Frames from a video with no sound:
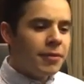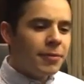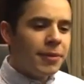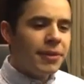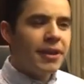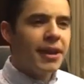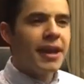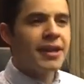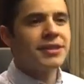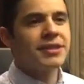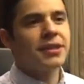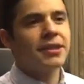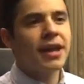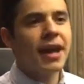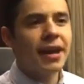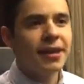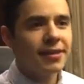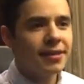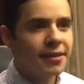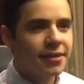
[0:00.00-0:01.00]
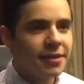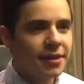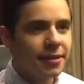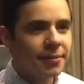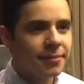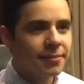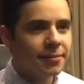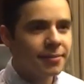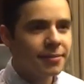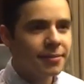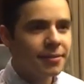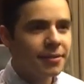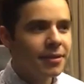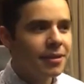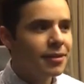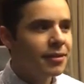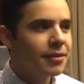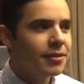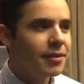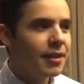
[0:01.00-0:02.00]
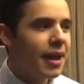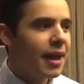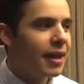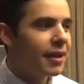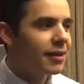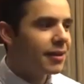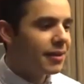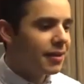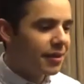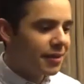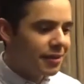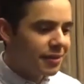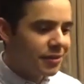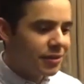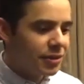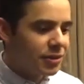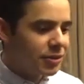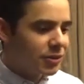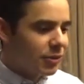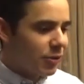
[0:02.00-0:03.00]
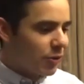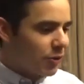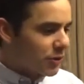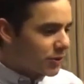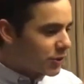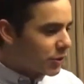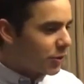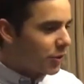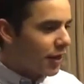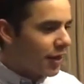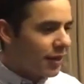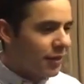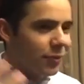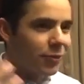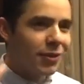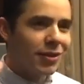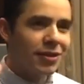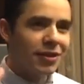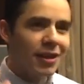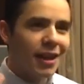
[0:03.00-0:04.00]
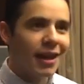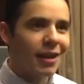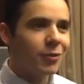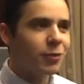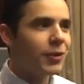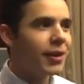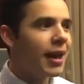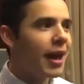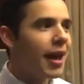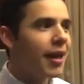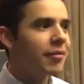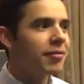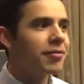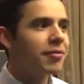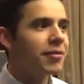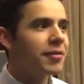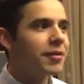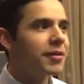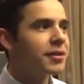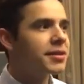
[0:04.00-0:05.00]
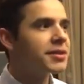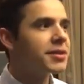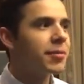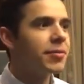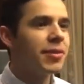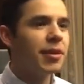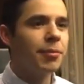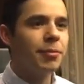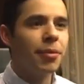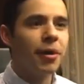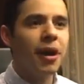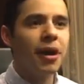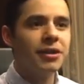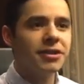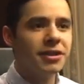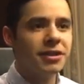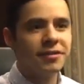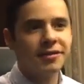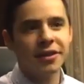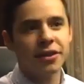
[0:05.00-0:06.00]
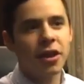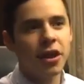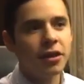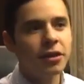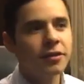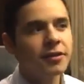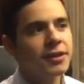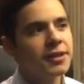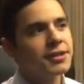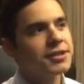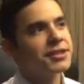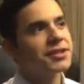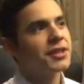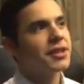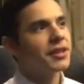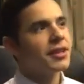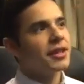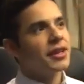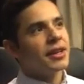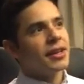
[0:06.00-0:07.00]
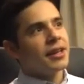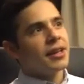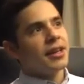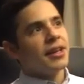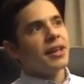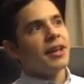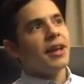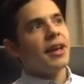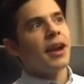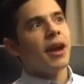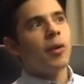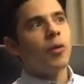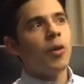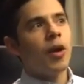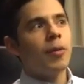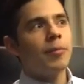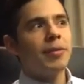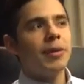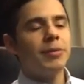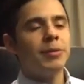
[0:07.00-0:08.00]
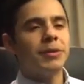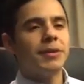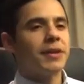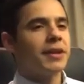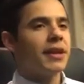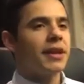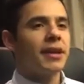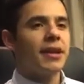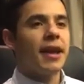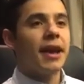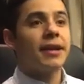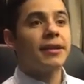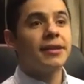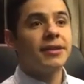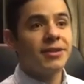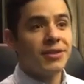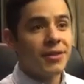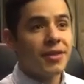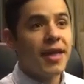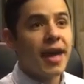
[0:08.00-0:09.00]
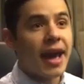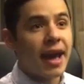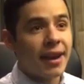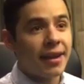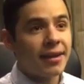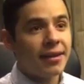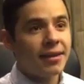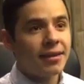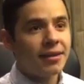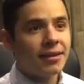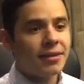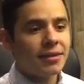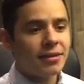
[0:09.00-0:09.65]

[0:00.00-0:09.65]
Everybody has a light in them. That their soul is created with light. We have something positive in all of us, and I want people to connect to that,